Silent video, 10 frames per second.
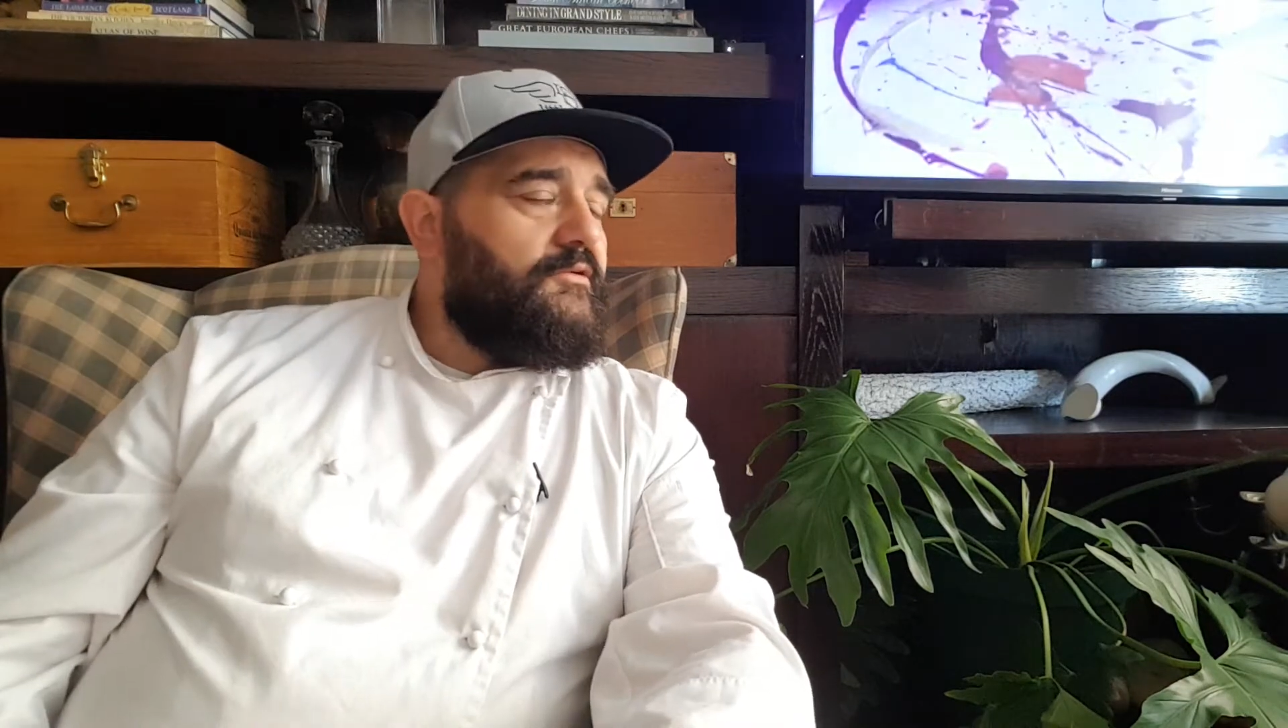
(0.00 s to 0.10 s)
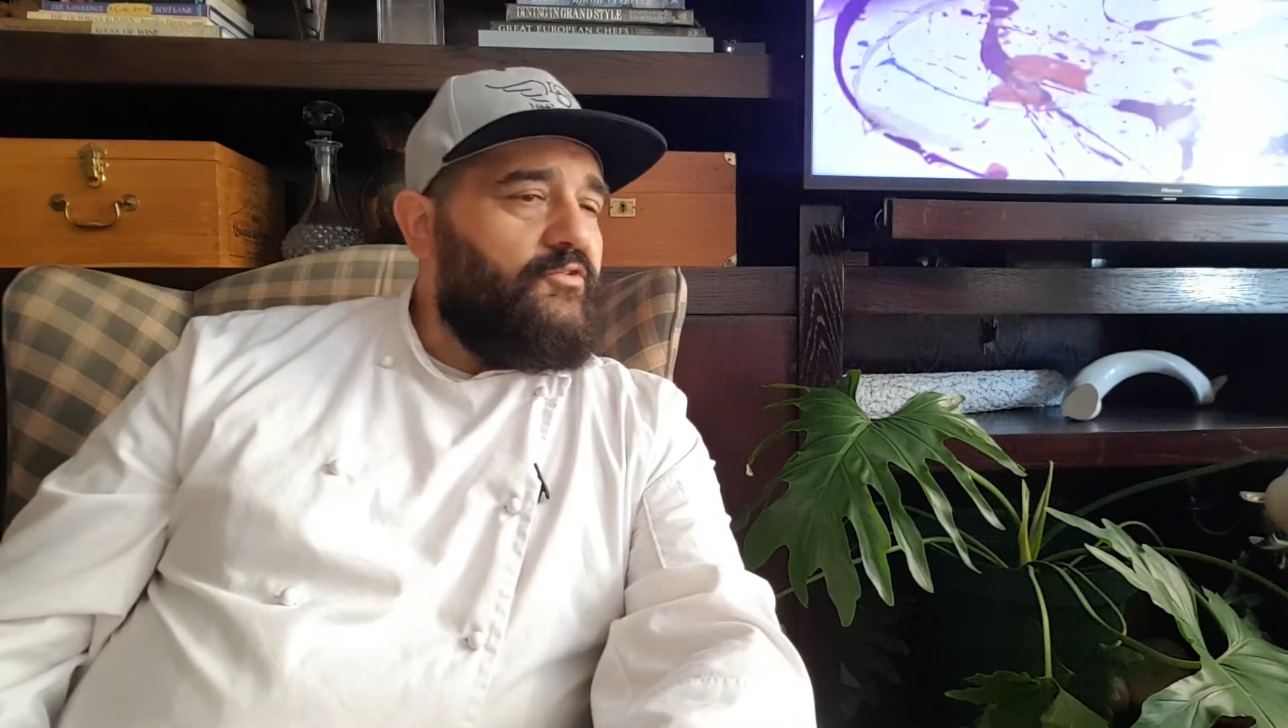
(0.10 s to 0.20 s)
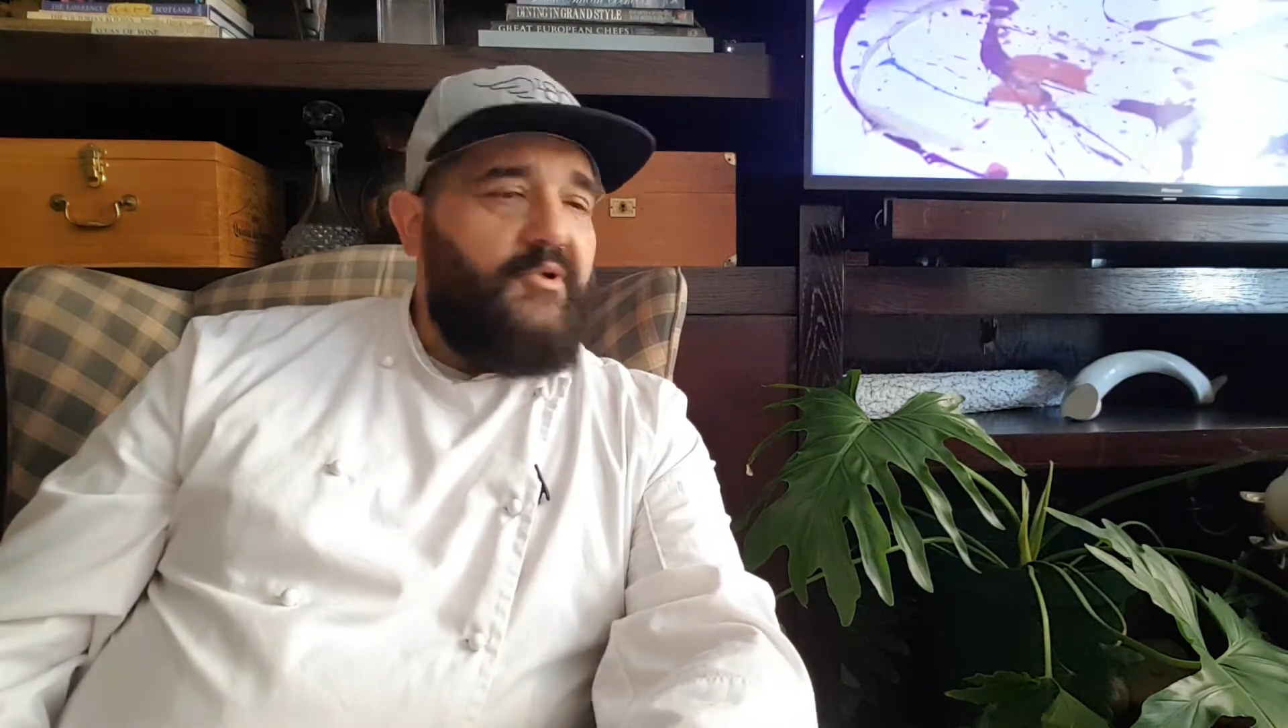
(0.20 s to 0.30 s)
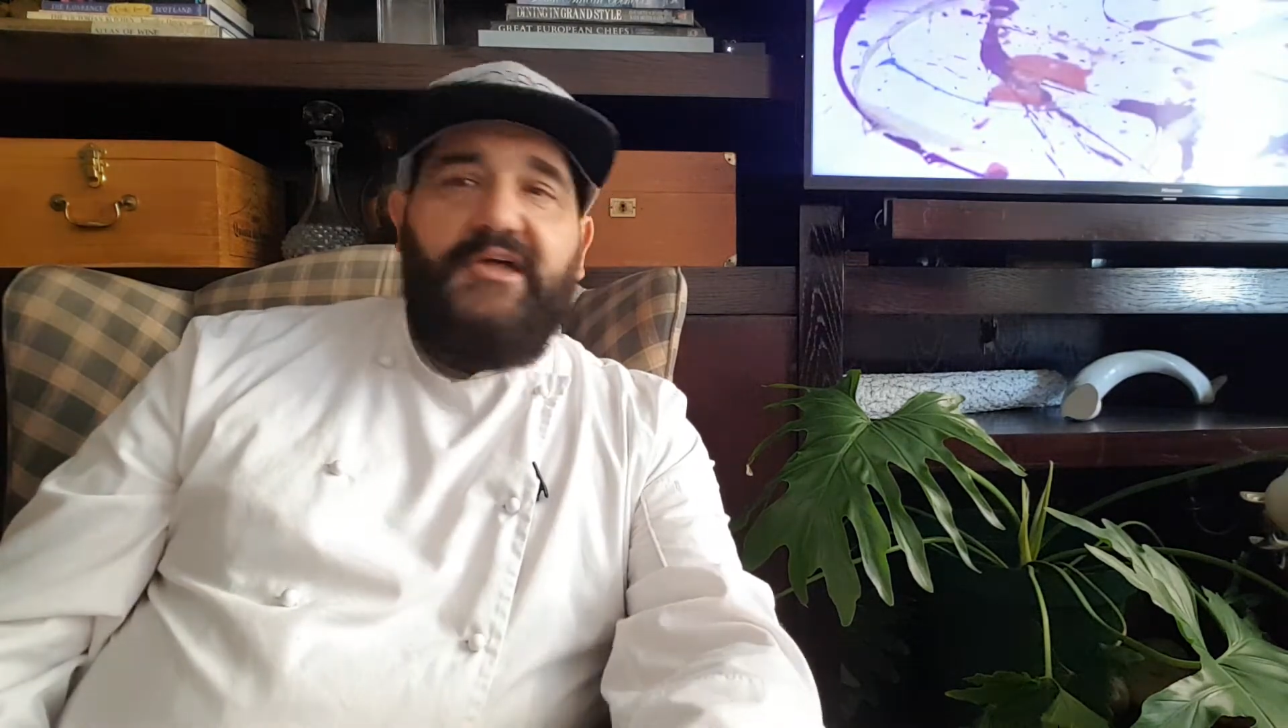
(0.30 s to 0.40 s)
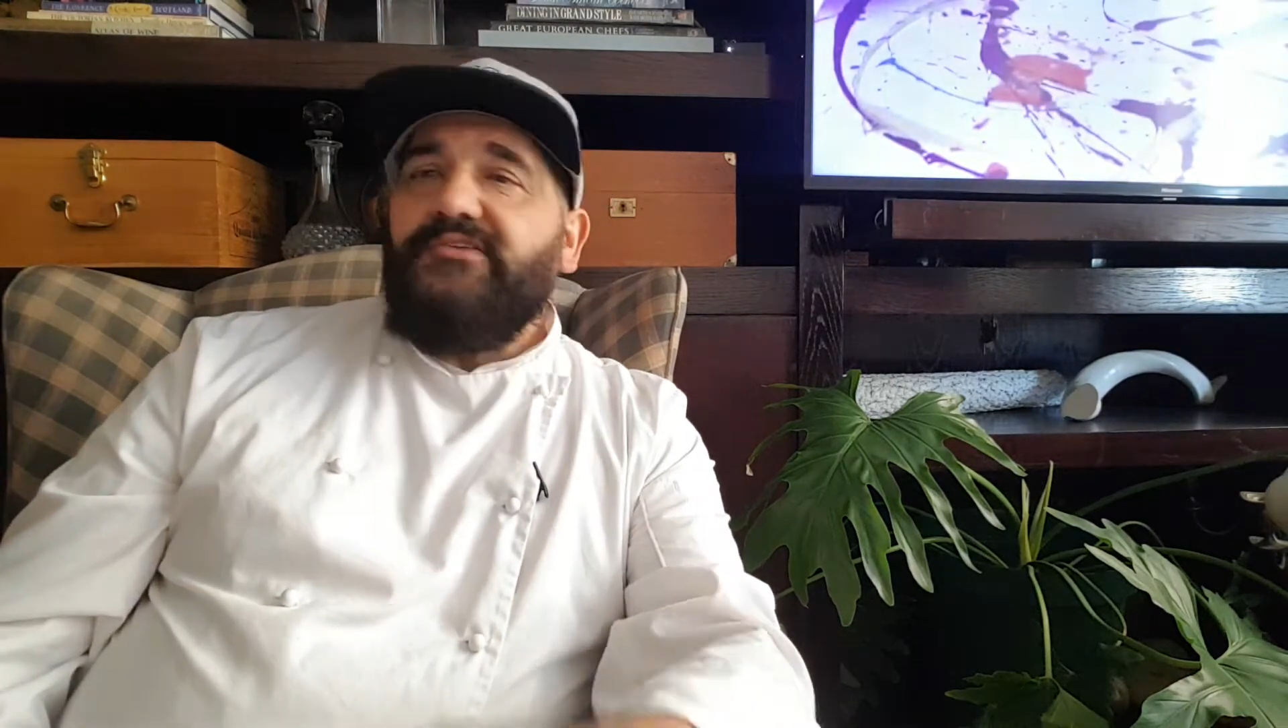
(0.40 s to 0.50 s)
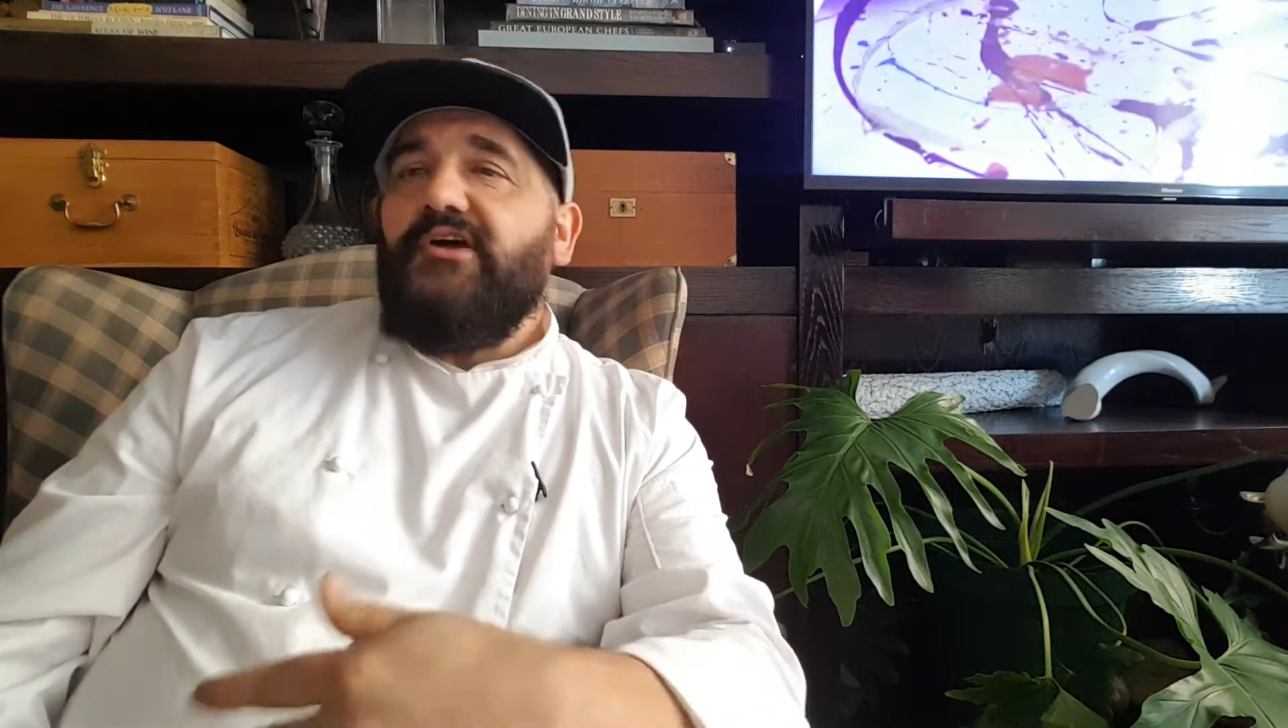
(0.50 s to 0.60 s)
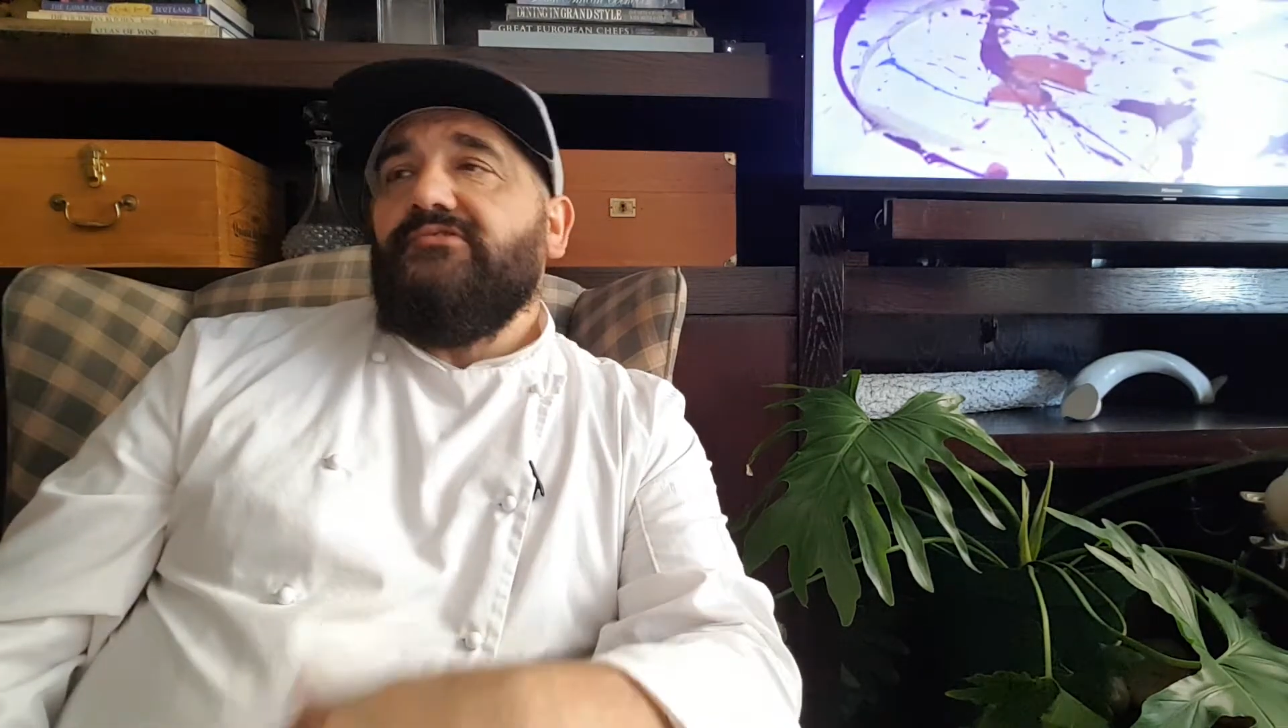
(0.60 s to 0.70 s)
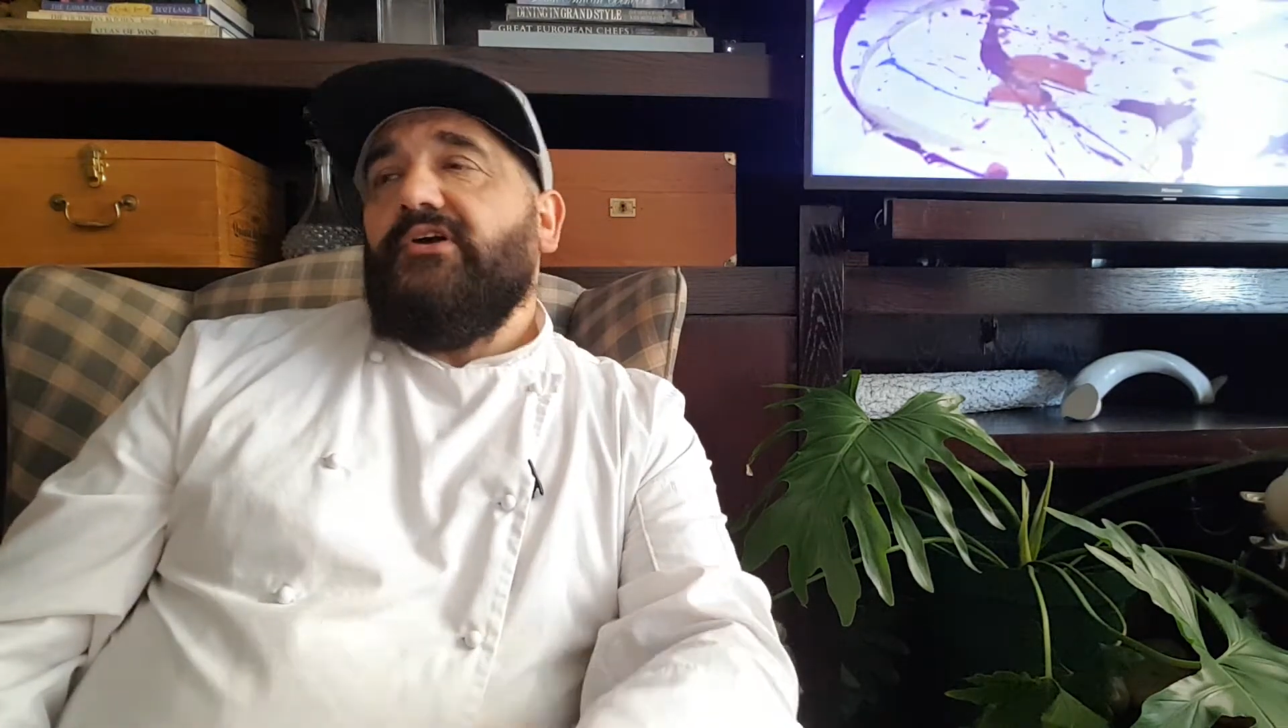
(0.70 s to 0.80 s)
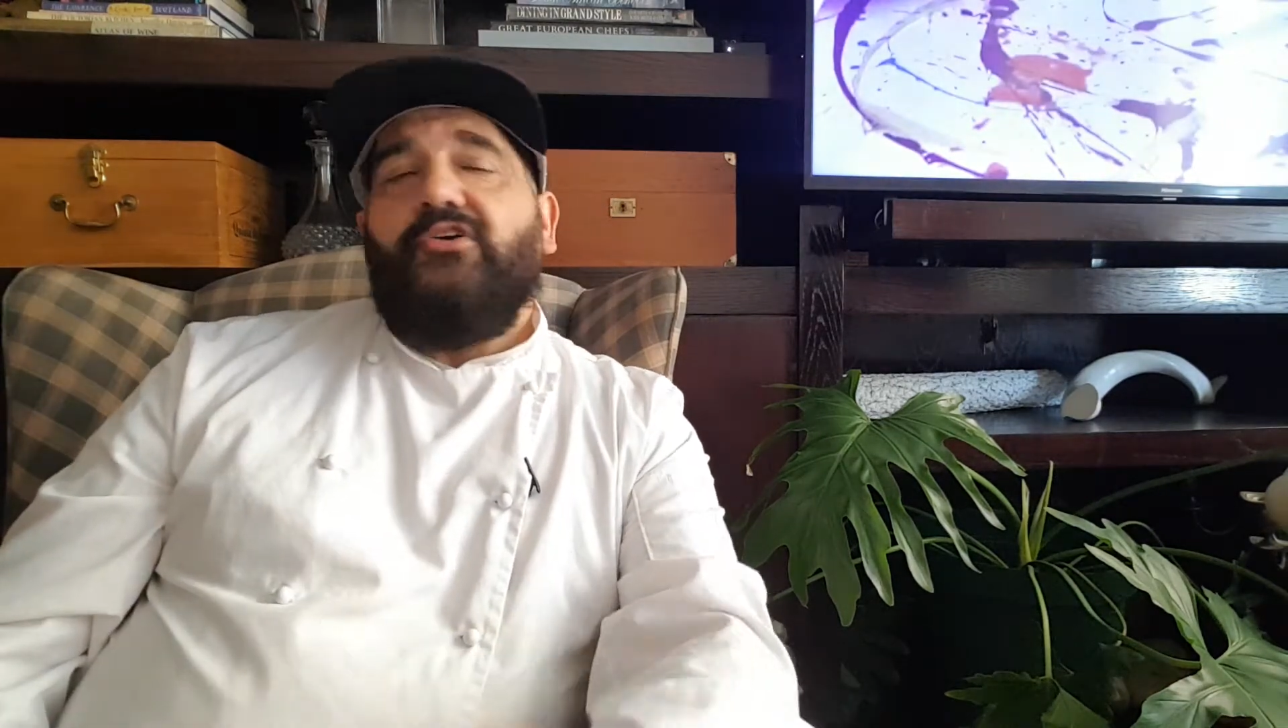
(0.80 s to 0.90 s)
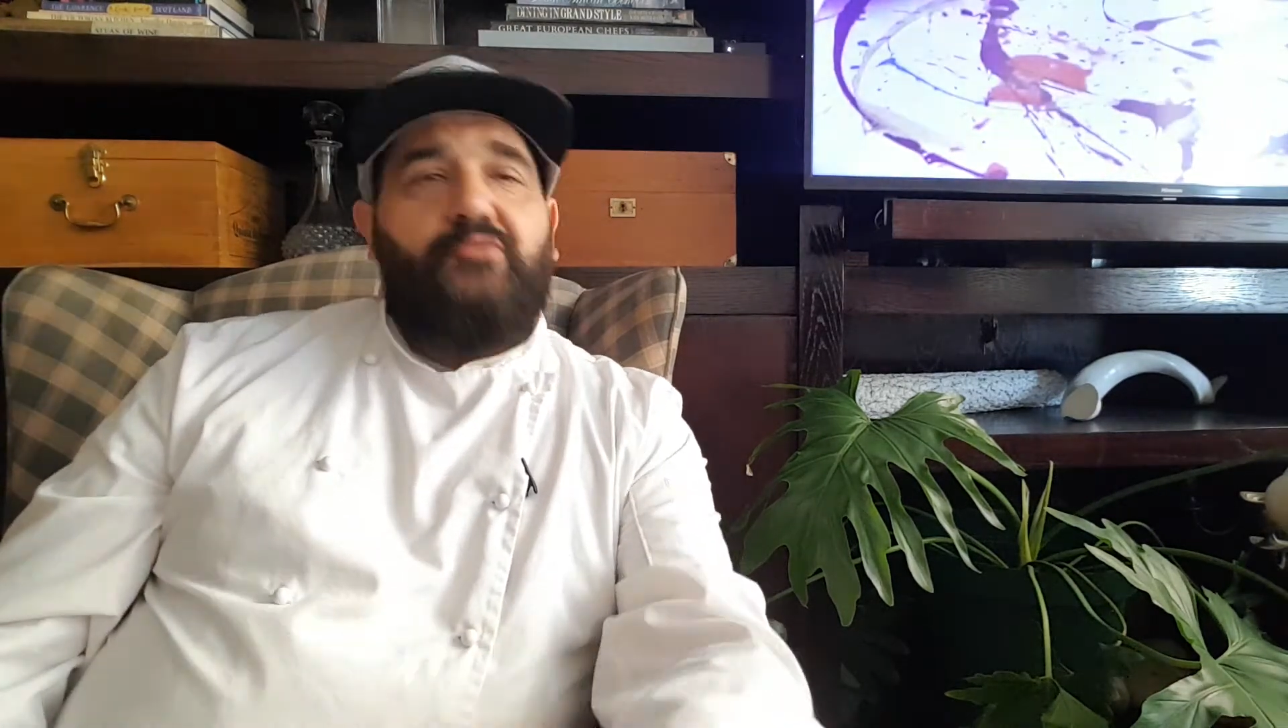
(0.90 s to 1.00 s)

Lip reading: So my dad then goes,